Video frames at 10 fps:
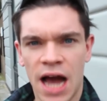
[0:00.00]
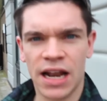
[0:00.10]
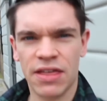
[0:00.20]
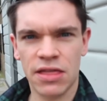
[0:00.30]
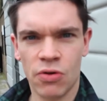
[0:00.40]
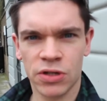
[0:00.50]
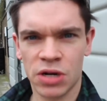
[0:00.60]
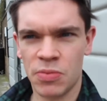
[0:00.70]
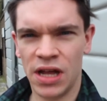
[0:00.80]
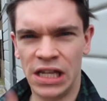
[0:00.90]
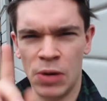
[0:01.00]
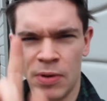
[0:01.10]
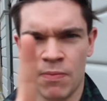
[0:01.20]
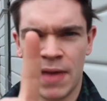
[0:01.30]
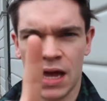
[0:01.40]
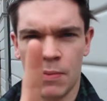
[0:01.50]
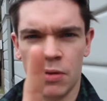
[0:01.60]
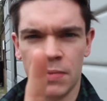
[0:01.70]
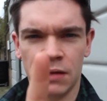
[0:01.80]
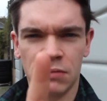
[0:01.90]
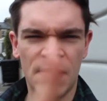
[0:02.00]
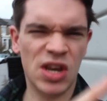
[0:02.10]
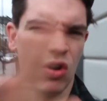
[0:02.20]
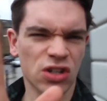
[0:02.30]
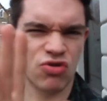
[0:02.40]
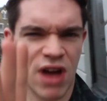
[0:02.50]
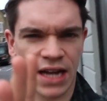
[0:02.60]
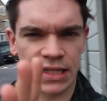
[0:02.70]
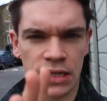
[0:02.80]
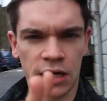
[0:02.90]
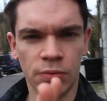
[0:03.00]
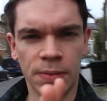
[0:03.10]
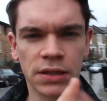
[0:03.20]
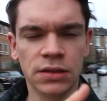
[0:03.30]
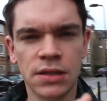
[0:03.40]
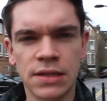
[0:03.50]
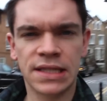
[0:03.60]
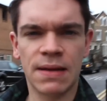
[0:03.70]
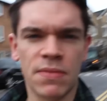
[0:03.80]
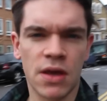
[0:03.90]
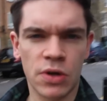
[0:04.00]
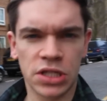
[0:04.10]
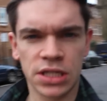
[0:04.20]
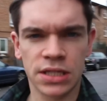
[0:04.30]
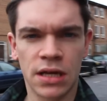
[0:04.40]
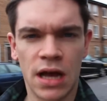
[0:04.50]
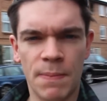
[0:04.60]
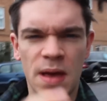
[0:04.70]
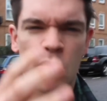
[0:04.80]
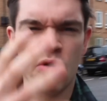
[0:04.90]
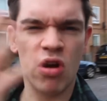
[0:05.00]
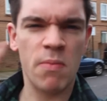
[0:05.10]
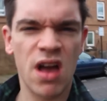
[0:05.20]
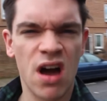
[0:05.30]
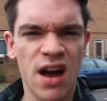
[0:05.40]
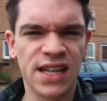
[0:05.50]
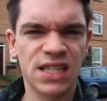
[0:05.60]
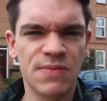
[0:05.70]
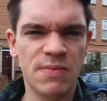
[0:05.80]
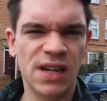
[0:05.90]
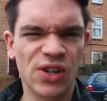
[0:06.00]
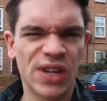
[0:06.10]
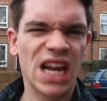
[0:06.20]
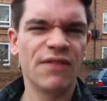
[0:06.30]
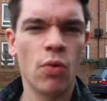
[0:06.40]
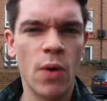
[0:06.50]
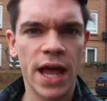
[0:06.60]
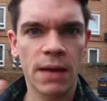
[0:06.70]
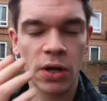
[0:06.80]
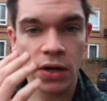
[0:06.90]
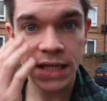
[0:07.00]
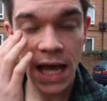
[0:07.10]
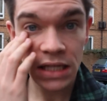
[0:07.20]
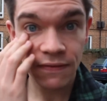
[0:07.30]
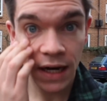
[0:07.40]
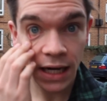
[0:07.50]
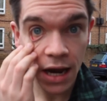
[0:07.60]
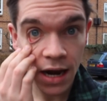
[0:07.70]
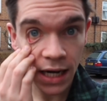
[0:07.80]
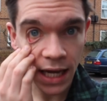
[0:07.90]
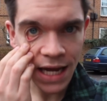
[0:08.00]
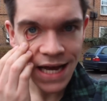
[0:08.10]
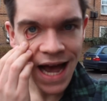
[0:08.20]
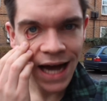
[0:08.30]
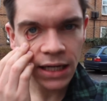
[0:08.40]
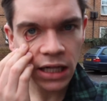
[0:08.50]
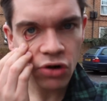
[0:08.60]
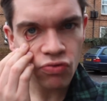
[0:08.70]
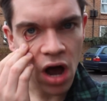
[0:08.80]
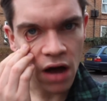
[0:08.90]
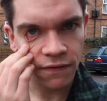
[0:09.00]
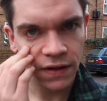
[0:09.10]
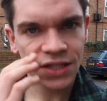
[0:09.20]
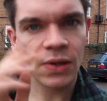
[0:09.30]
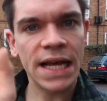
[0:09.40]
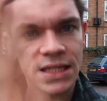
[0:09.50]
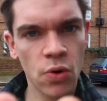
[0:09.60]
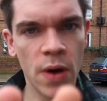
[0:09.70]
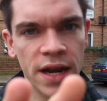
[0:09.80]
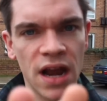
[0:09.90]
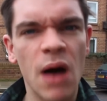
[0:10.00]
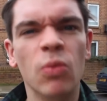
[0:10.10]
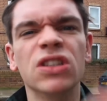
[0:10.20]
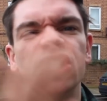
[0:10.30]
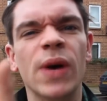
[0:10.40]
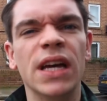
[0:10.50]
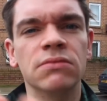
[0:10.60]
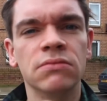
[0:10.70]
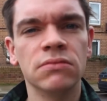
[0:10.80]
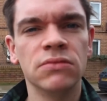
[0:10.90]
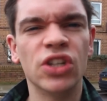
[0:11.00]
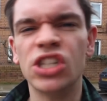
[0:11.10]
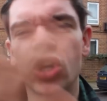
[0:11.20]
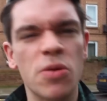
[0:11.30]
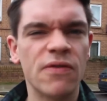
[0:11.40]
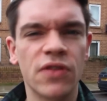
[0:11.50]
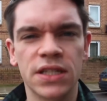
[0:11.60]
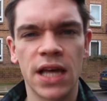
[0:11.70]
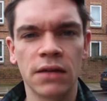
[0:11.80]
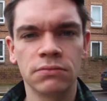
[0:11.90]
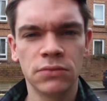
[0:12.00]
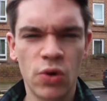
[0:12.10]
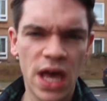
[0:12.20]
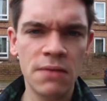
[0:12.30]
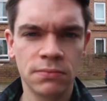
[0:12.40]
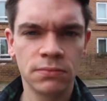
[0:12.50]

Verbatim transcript: And I think they're also gonna put a little bit of makeup on me. I mean, not drag style, but something which is a bit more around my eyes to make me look kind of awake because it is fairly early and I look rough. So let's go in and we'll do it. You can join me for the day, okay?